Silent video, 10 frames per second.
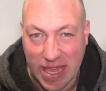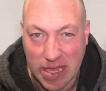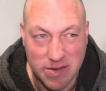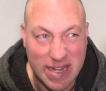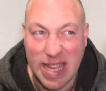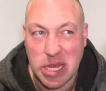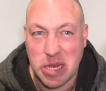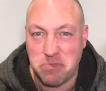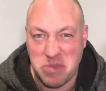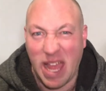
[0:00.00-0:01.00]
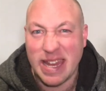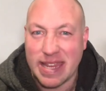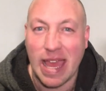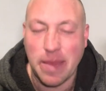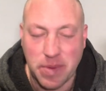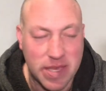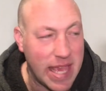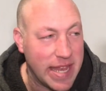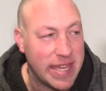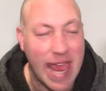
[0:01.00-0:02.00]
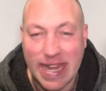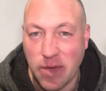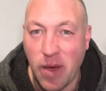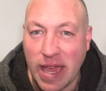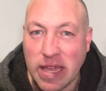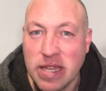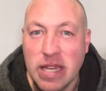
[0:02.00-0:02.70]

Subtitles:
at least 98% anyway.